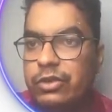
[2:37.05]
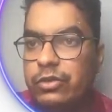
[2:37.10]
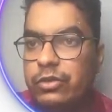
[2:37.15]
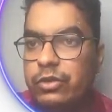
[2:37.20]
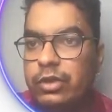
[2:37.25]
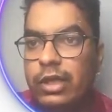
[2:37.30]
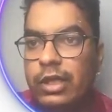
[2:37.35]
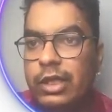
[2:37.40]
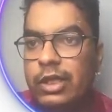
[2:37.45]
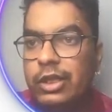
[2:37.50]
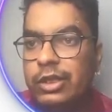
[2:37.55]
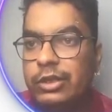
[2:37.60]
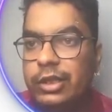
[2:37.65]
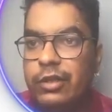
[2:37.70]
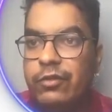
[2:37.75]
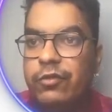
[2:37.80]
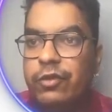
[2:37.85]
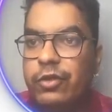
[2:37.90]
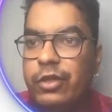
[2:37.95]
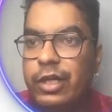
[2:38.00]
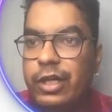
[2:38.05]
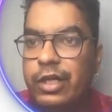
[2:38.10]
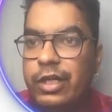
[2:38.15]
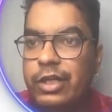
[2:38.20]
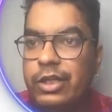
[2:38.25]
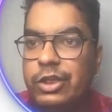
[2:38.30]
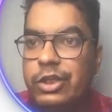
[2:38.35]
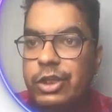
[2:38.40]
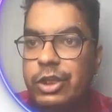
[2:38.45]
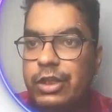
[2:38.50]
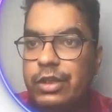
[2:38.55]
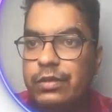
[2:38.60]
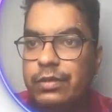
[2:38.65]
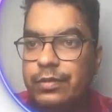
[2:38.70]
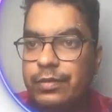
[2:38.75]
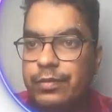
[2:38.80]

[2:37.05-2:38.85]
to check for the condition